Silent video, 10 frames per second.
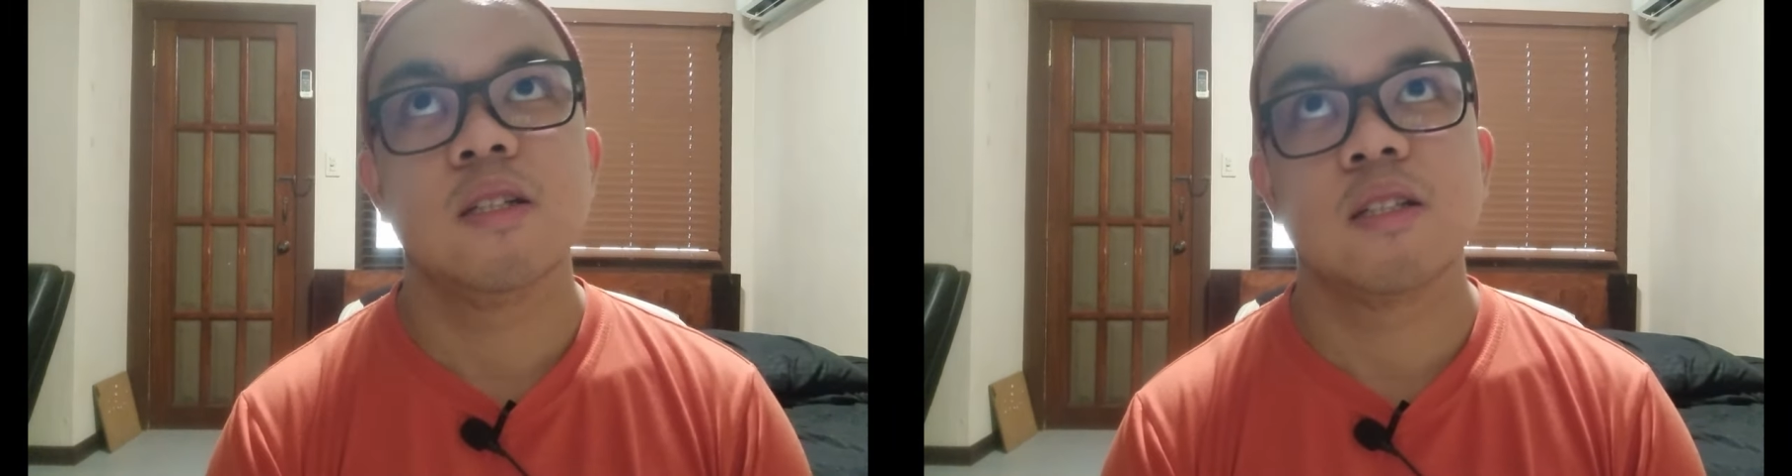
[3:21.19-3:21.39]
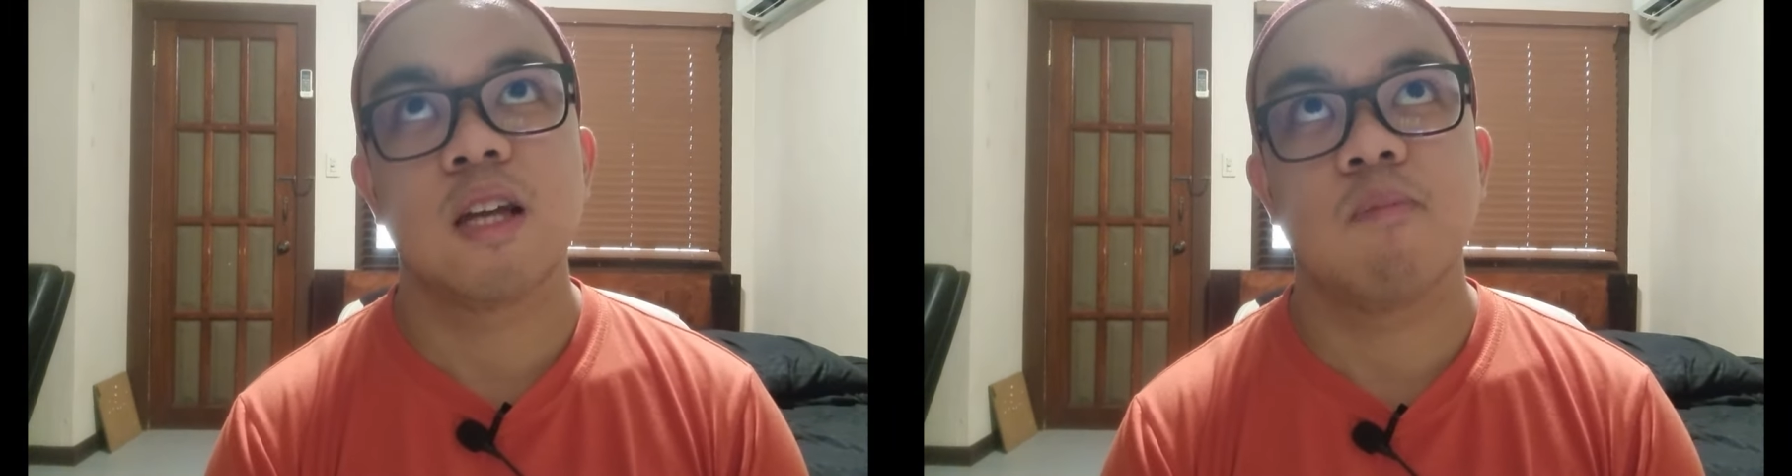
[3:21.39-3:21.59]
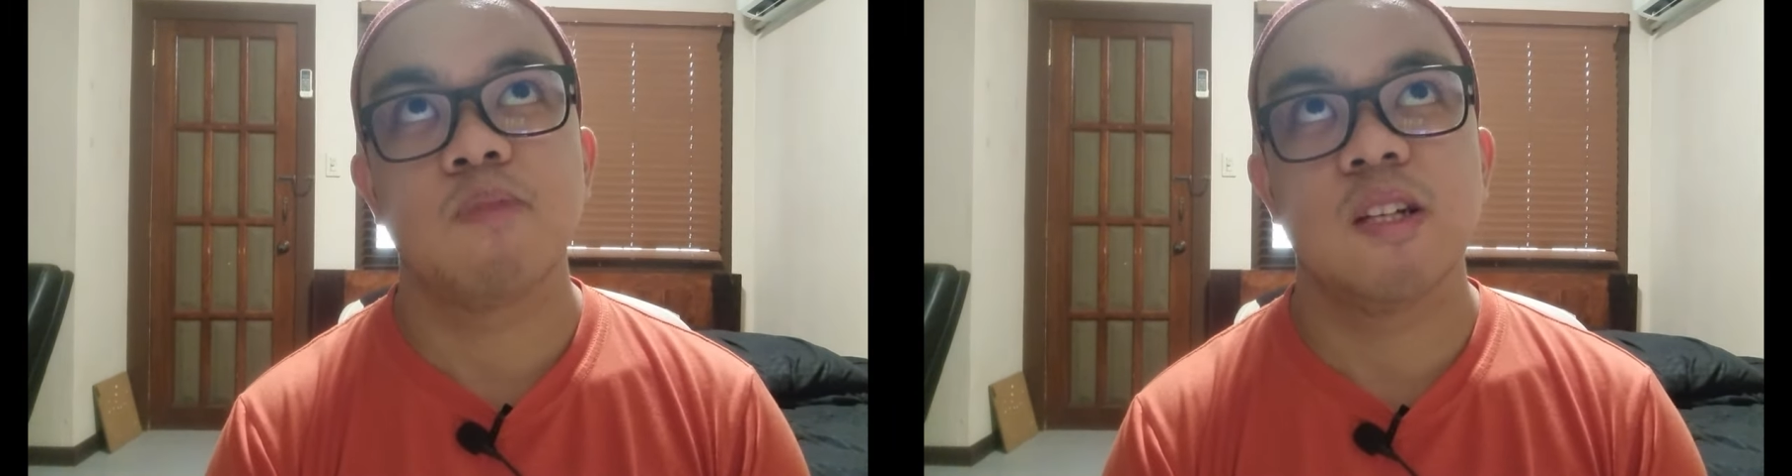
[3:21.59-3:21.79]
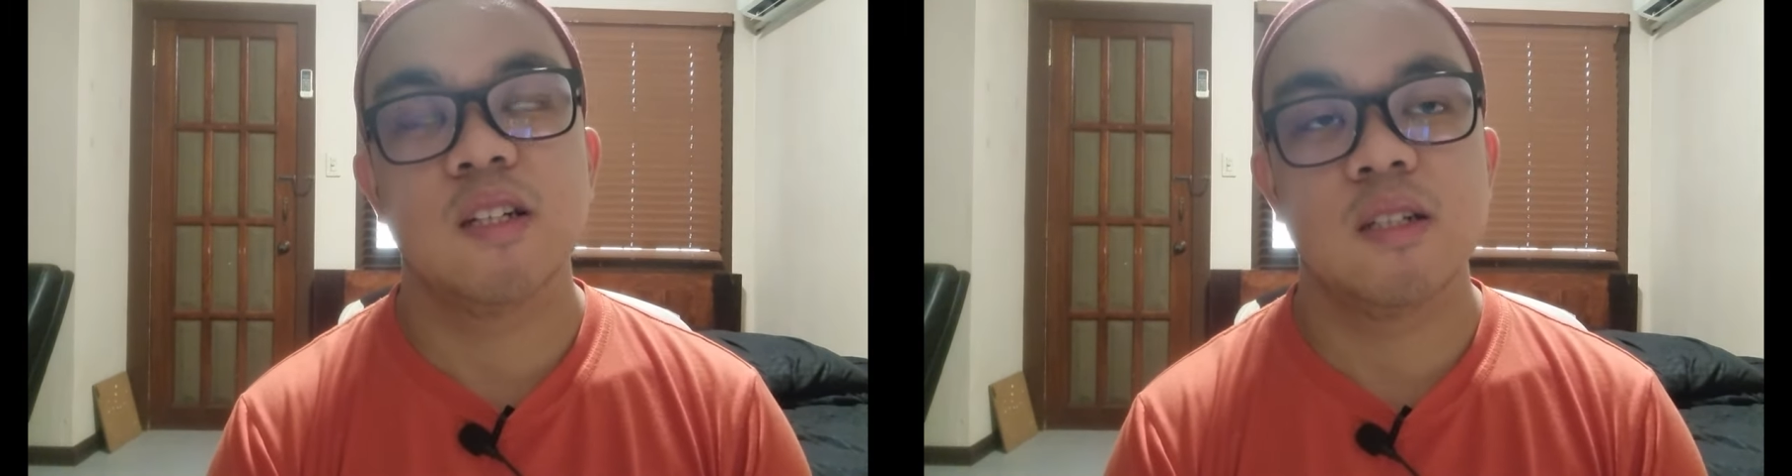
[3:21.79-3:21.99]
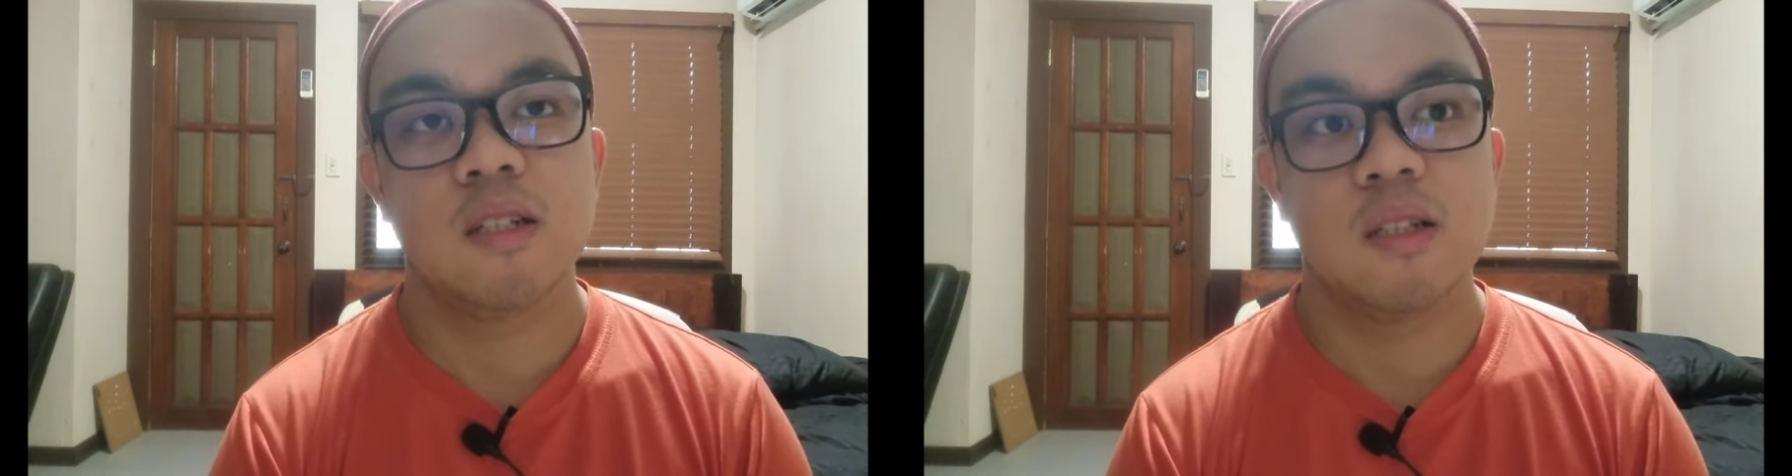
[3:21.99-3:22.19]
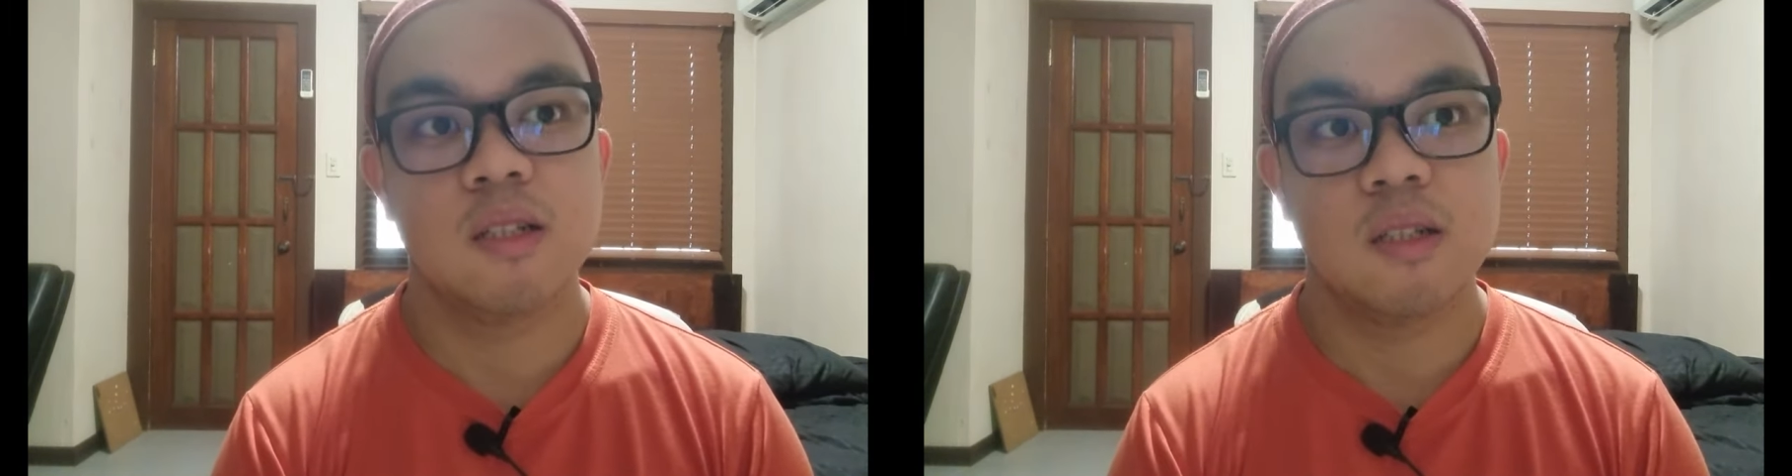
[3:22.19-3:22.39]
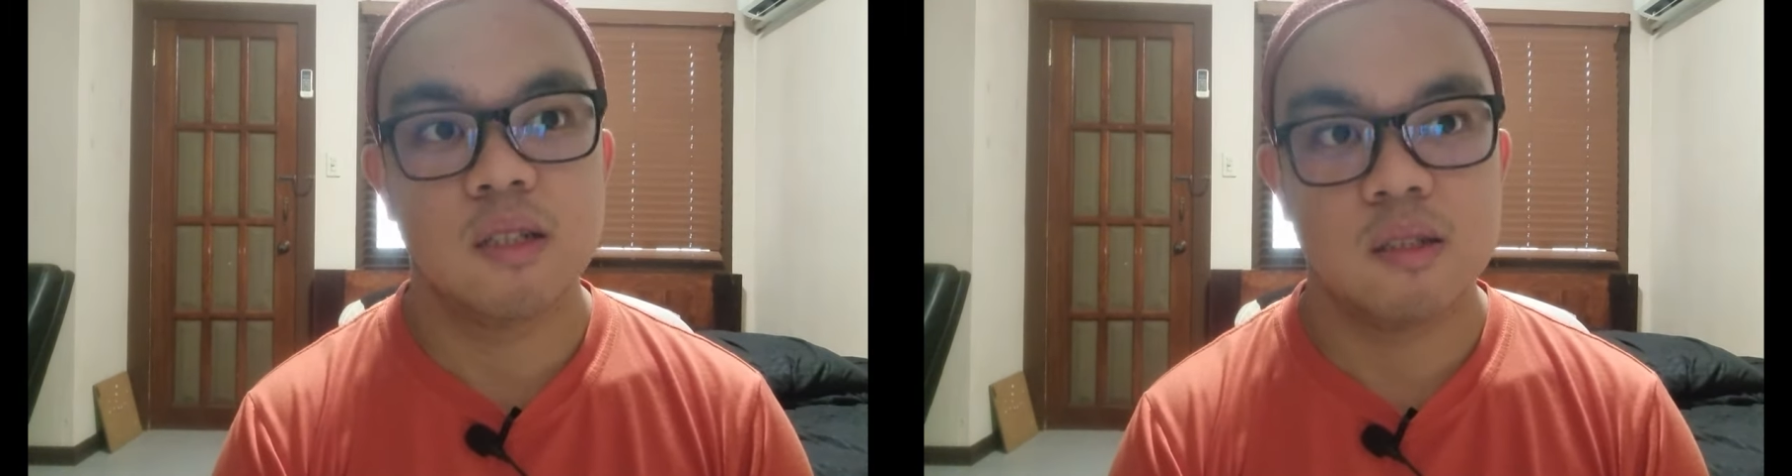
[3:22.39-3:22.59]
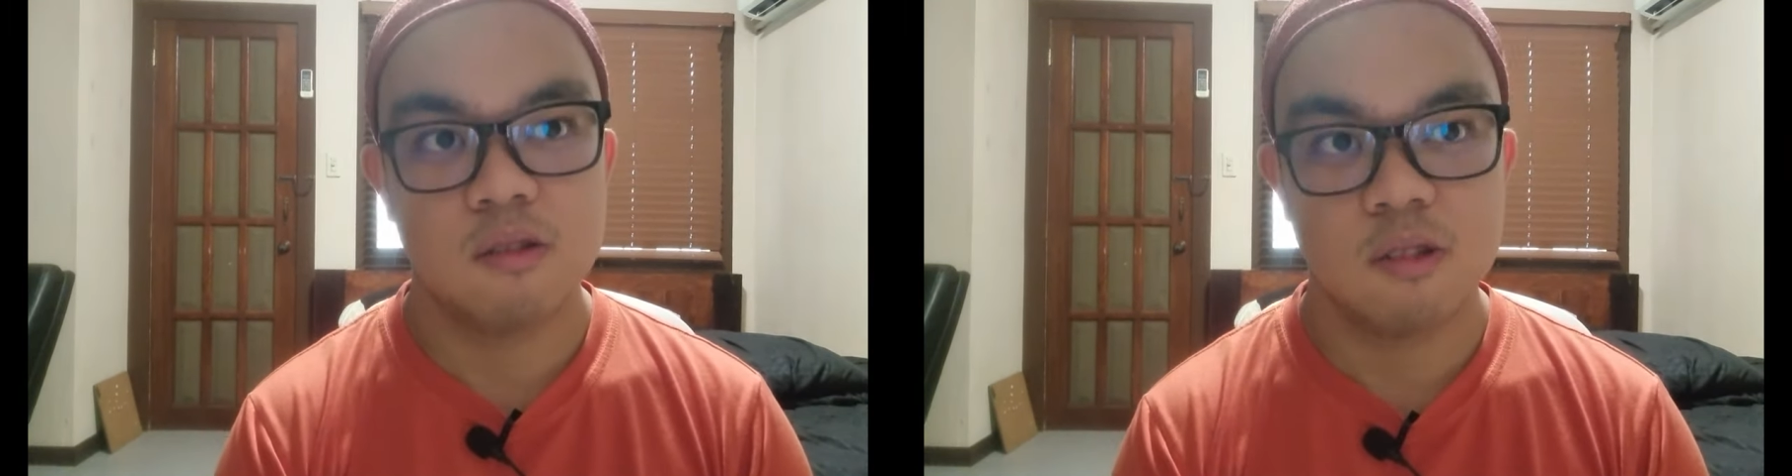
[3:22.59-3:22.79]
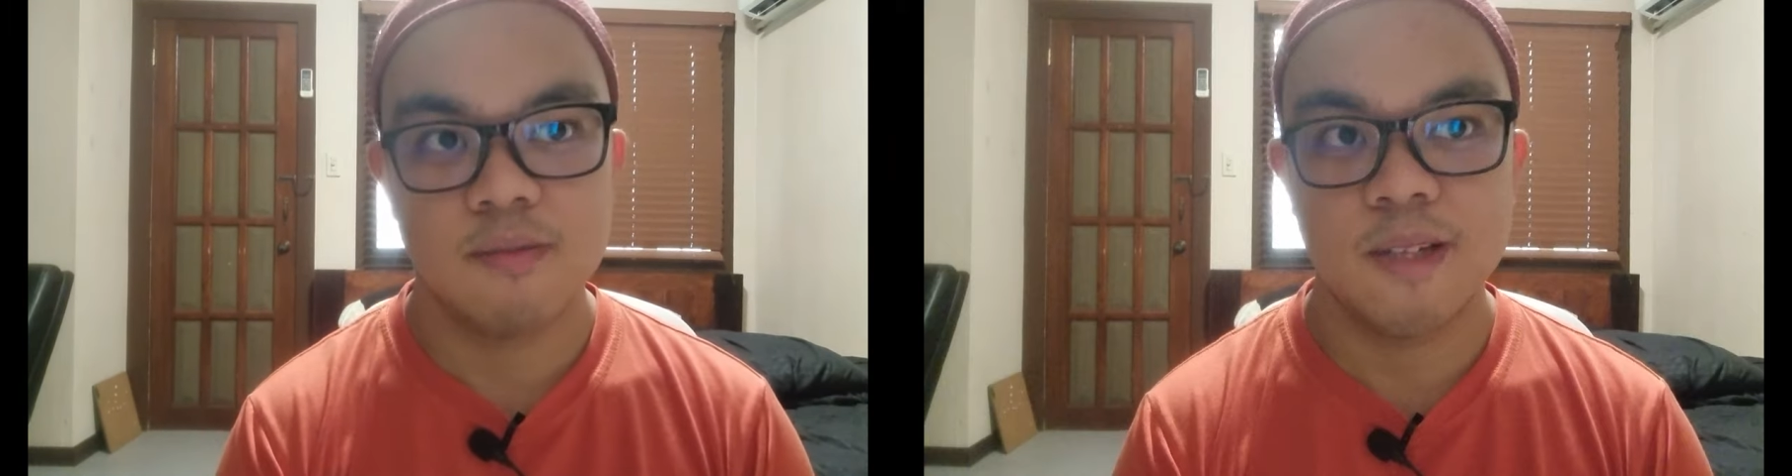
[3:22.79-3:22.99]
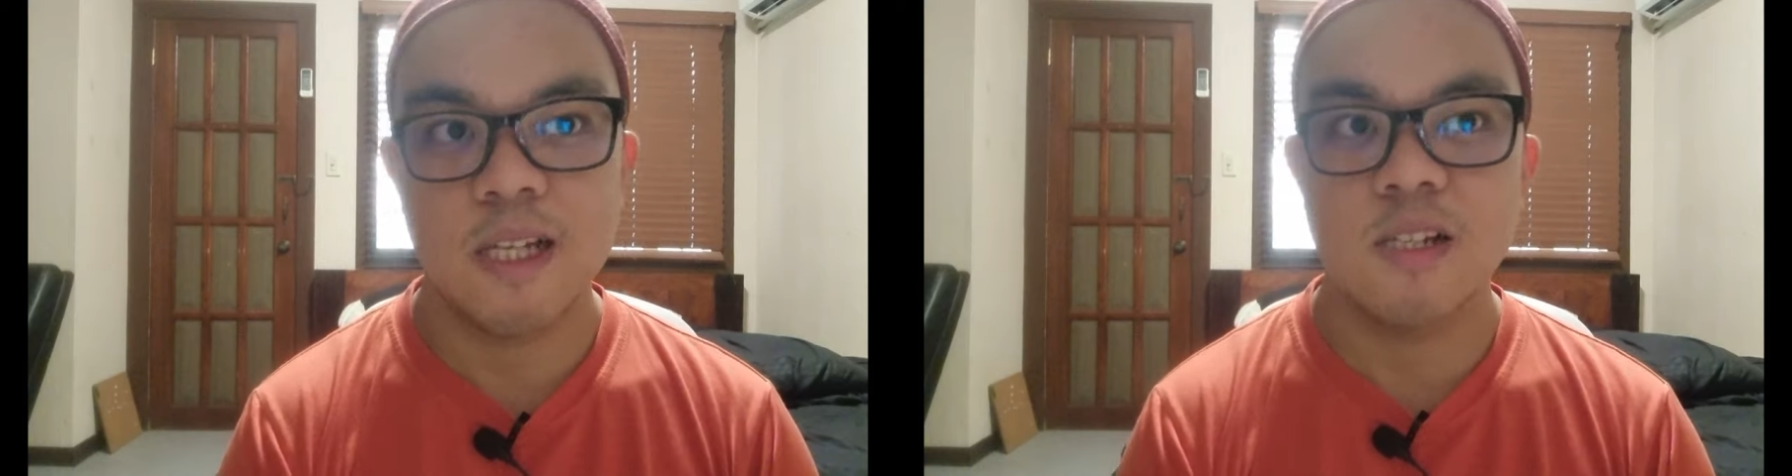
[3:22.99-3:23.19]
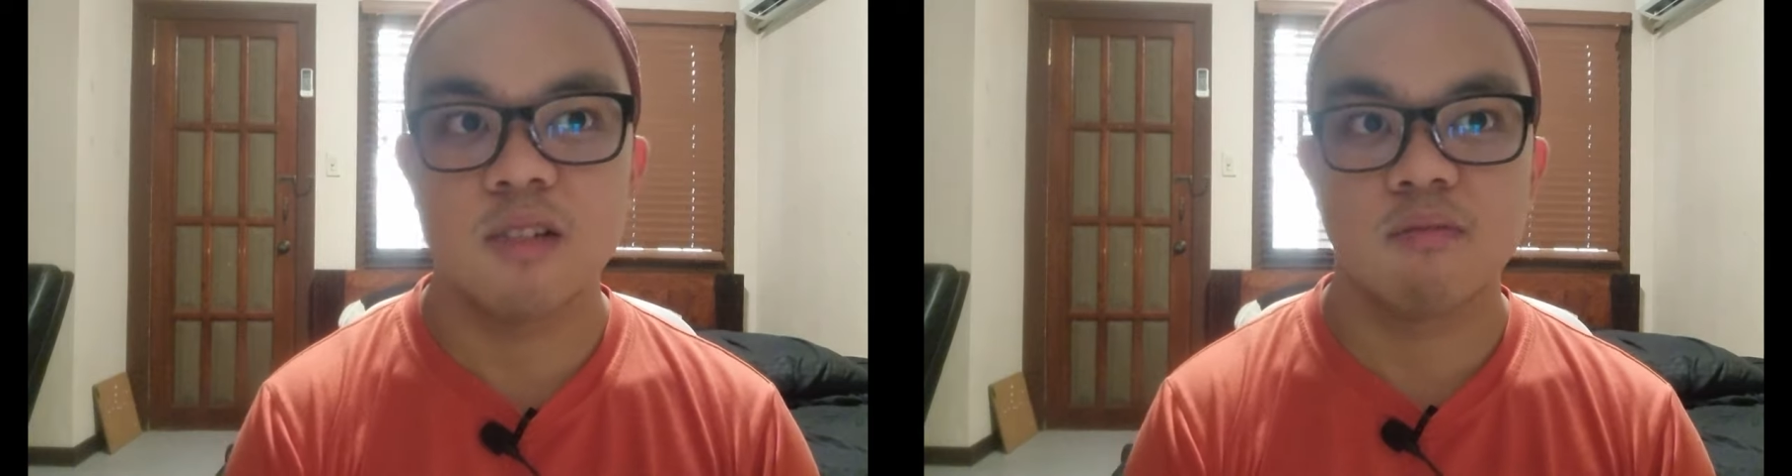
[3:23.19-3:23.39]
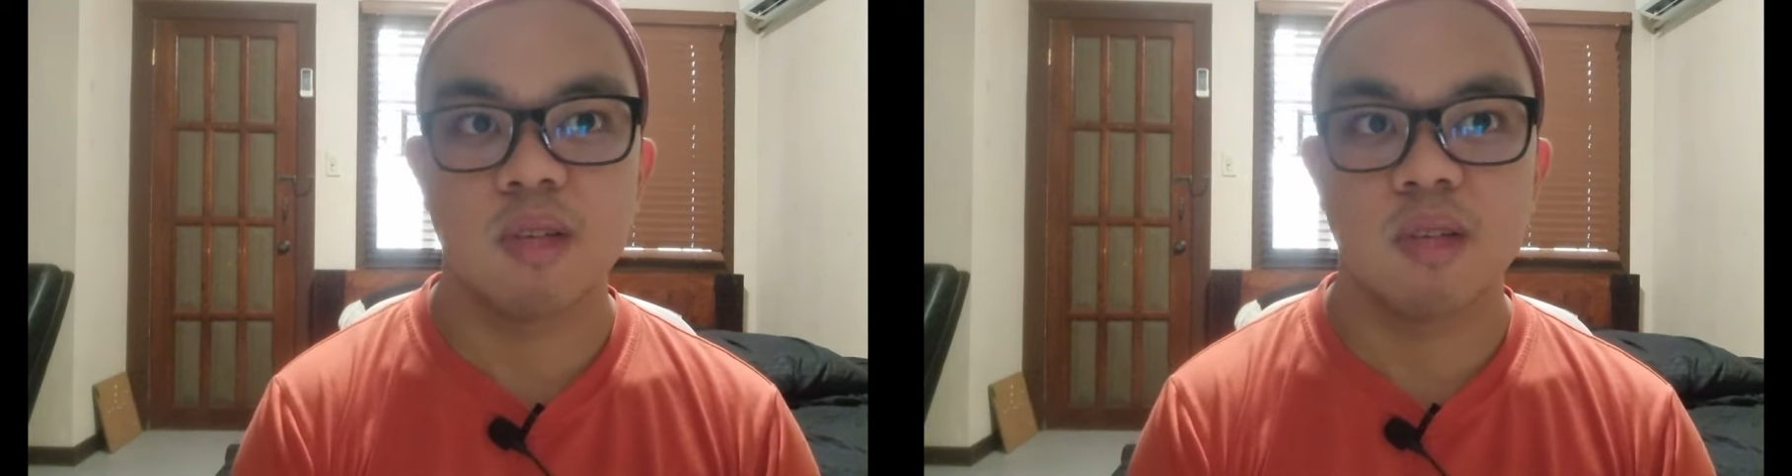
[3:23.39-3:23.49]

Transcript: tap the notification